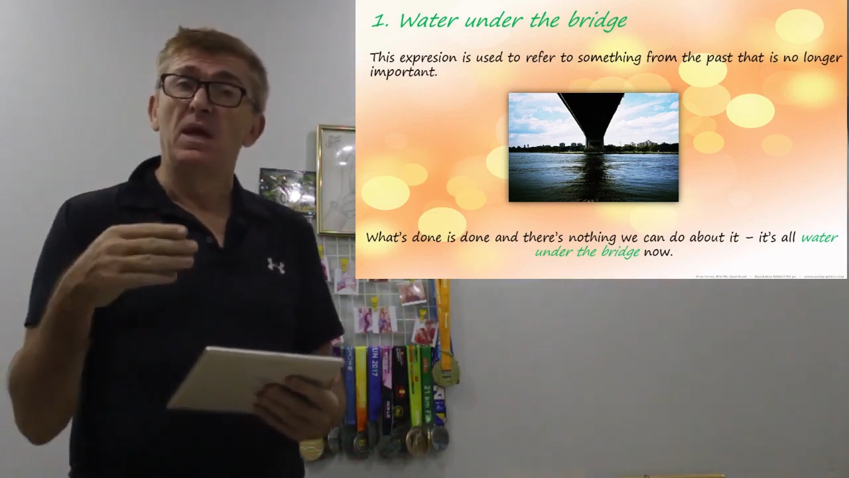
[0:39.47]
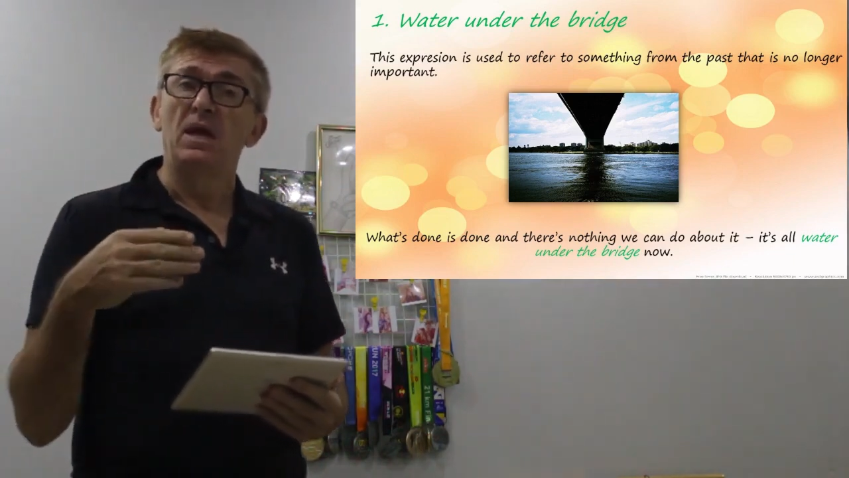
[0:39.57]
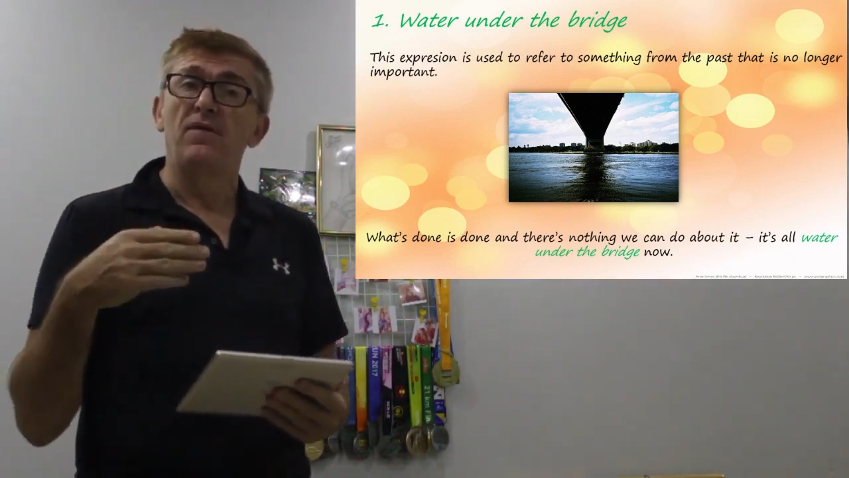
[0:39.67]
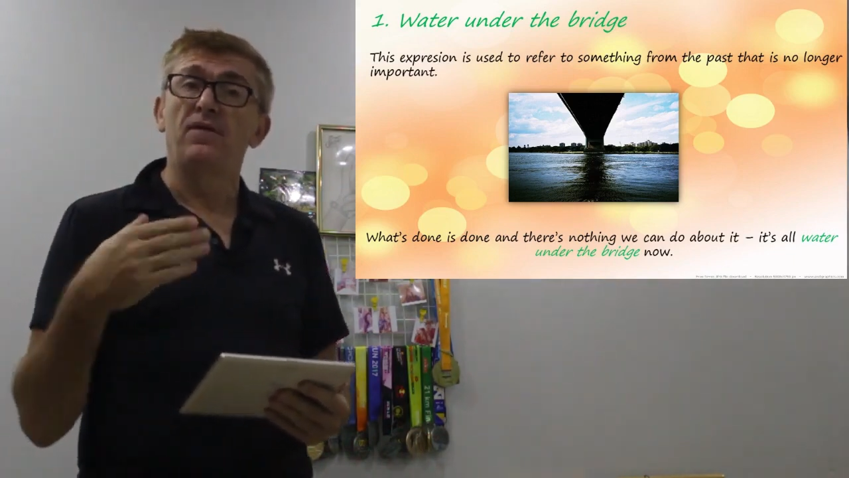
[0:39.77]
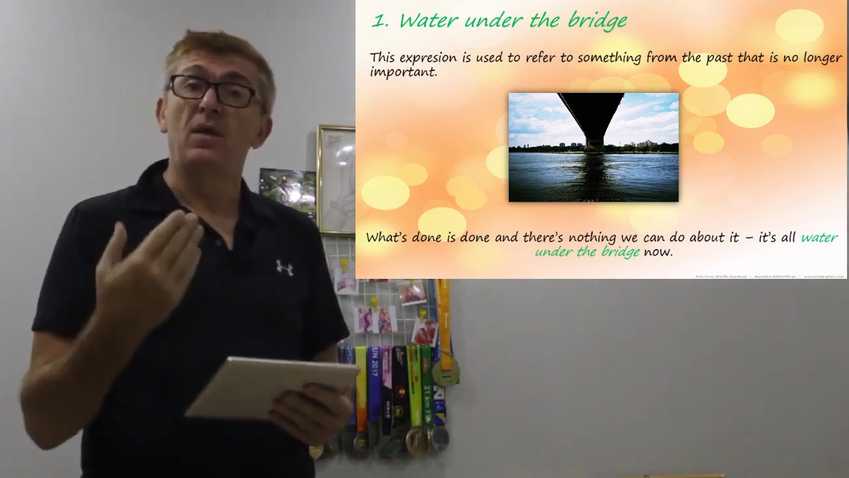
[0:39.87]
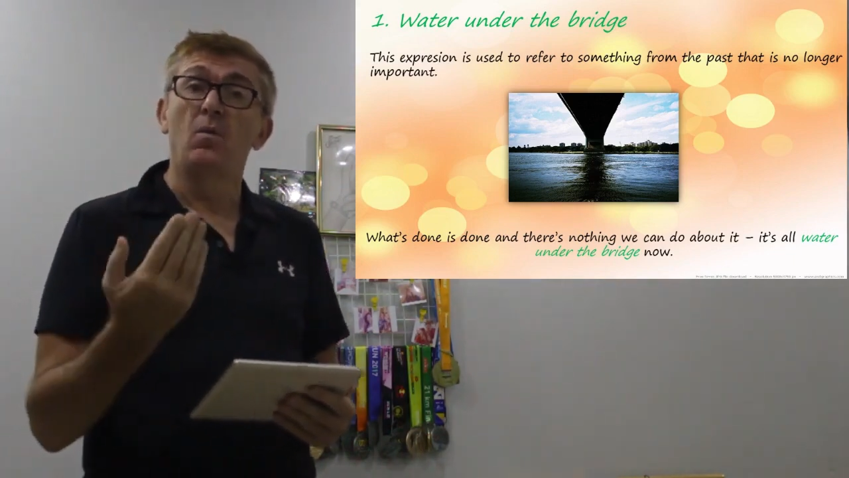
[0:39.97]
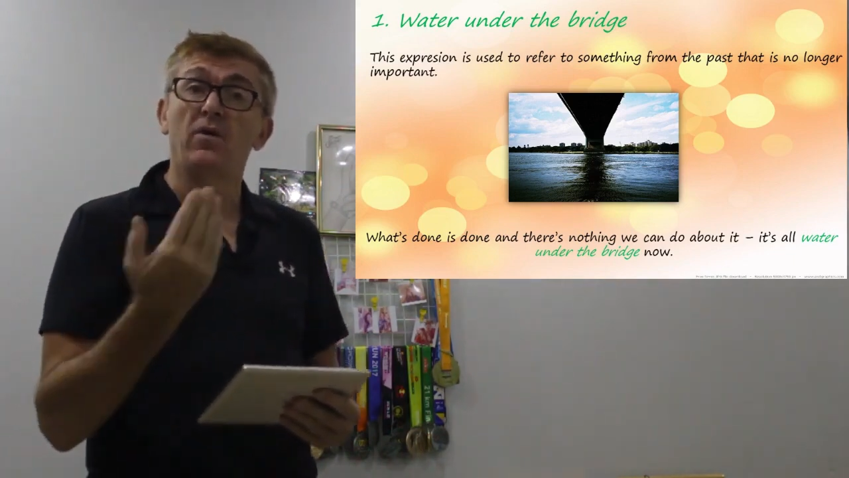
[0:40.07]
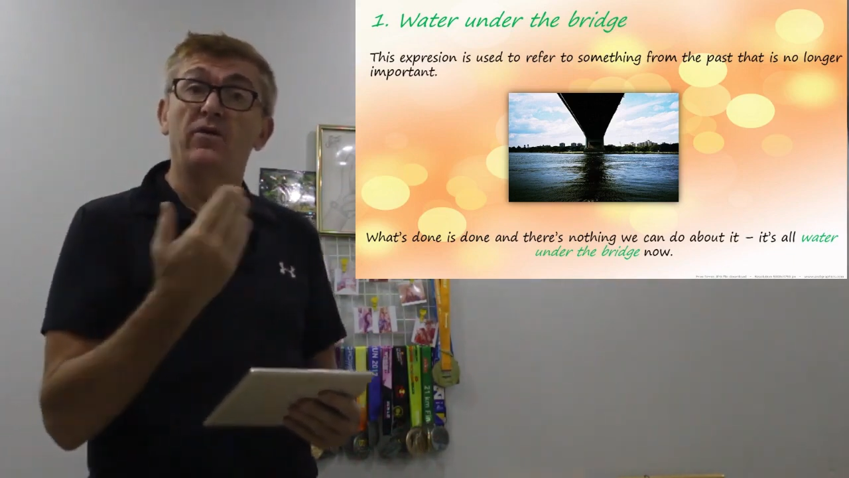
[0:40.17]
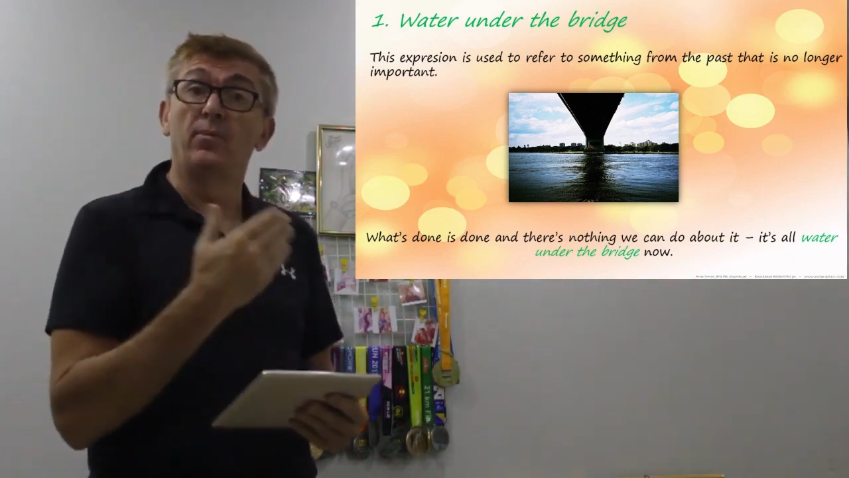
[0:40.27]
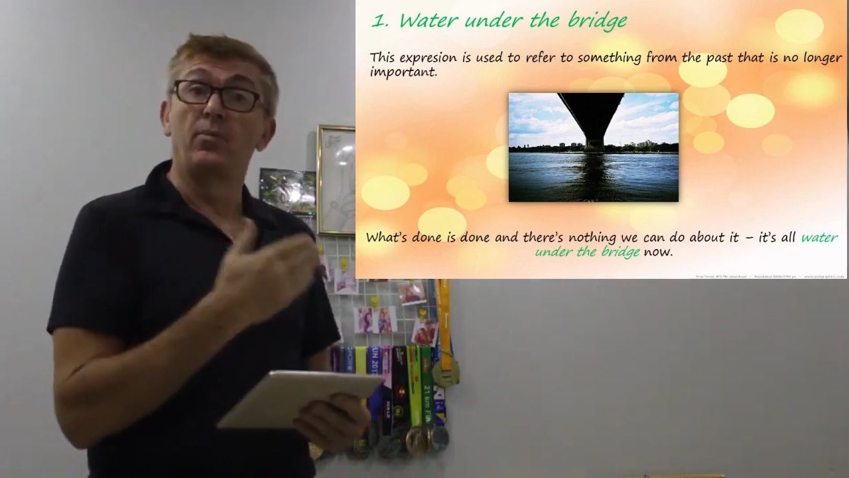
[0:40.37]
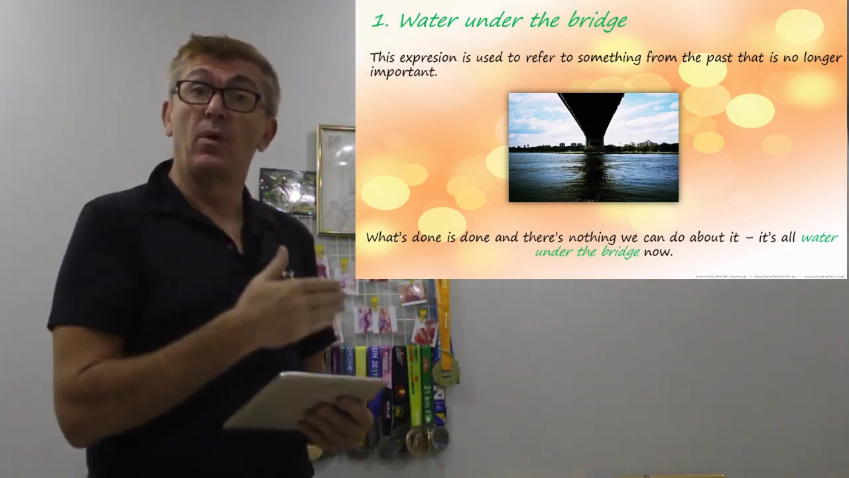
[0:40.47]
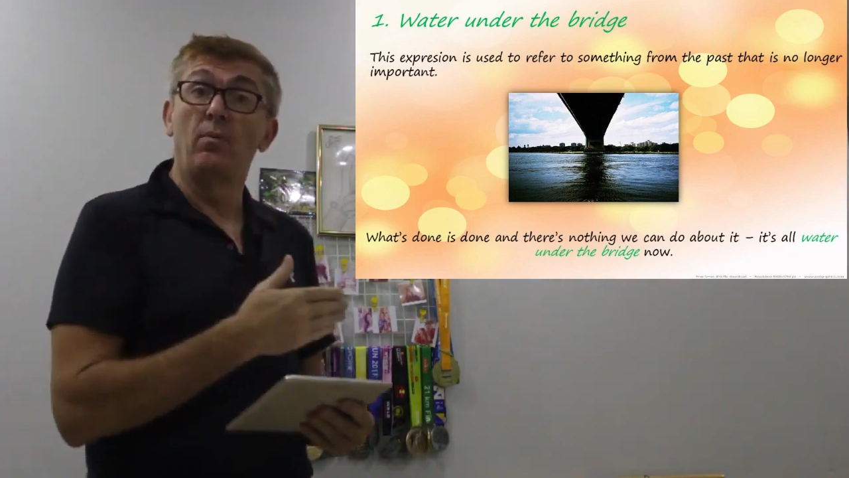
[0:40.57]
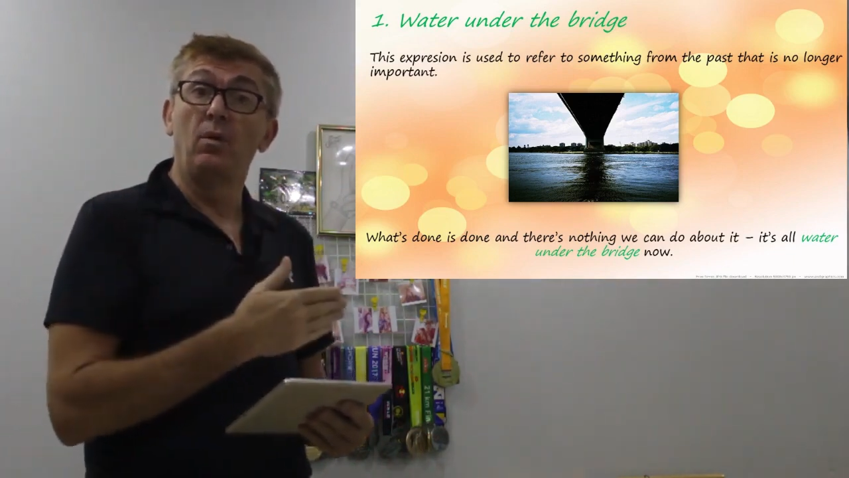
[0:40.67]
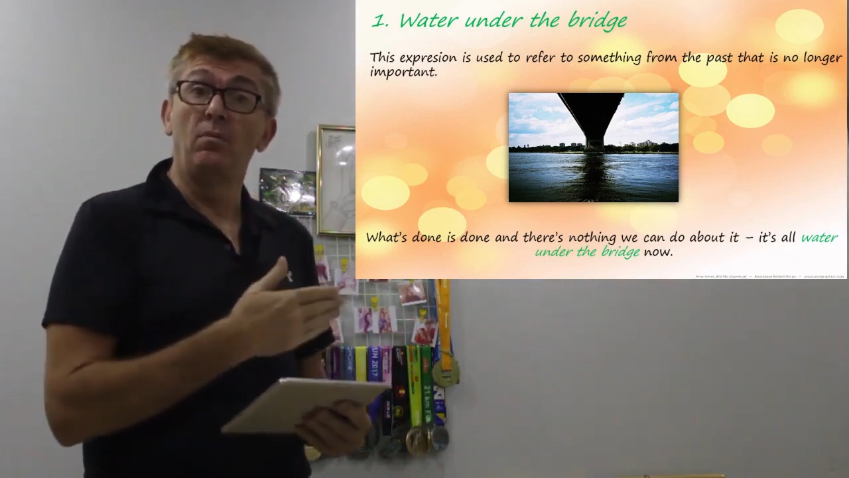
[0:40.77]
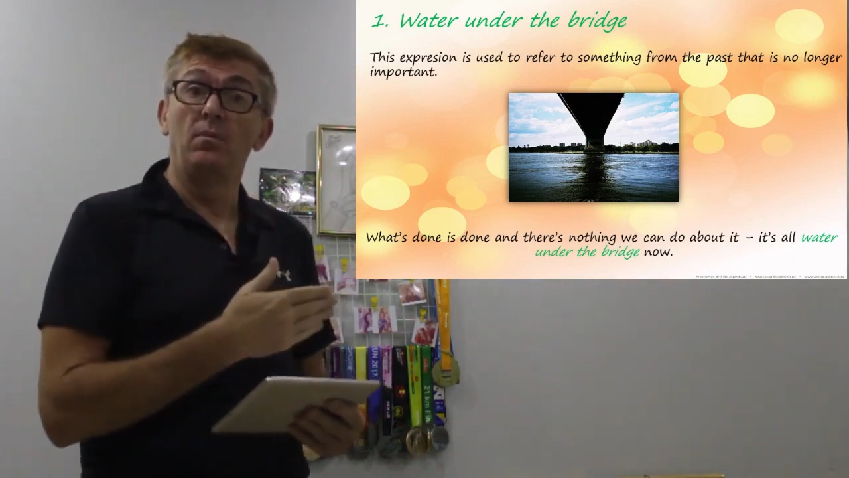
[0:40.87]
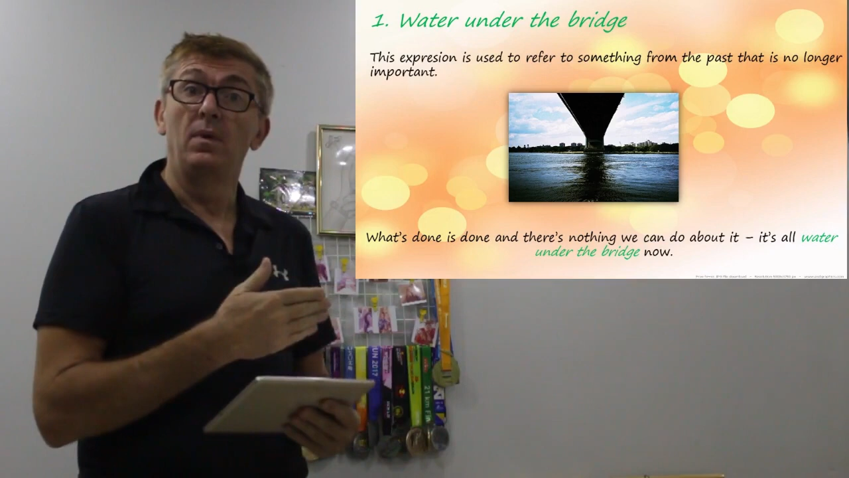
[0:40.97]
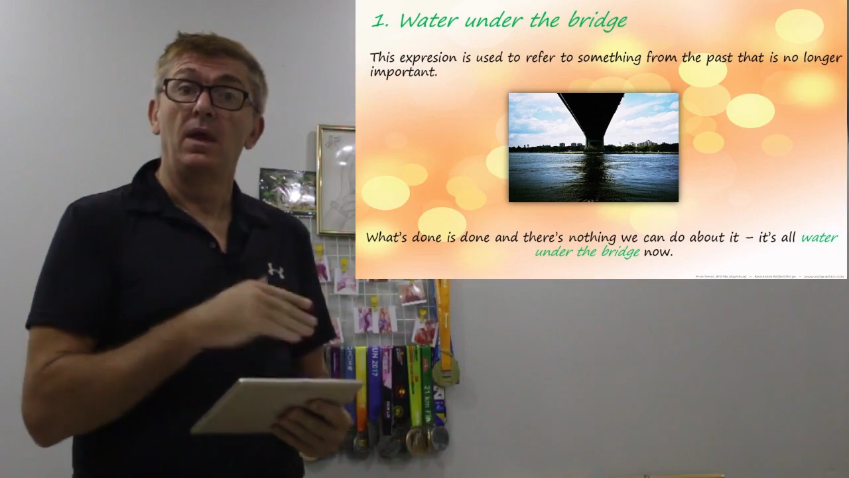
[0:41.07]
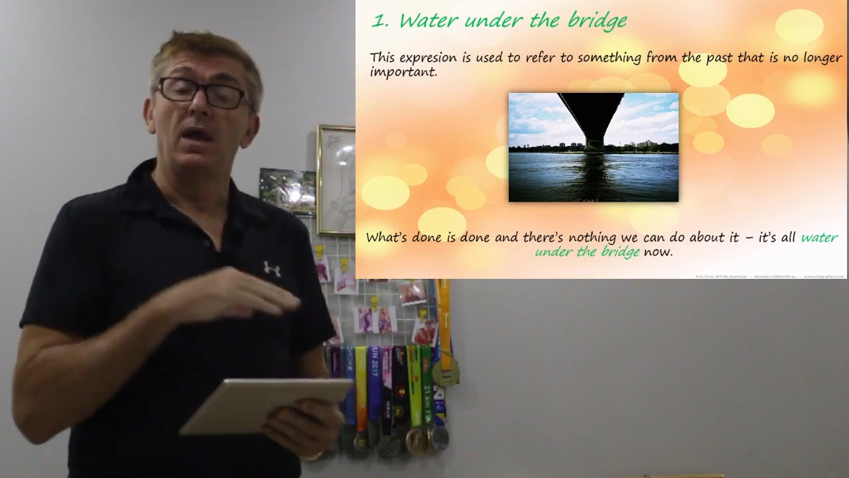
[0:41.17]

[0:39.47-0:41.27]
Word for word: if there was a problem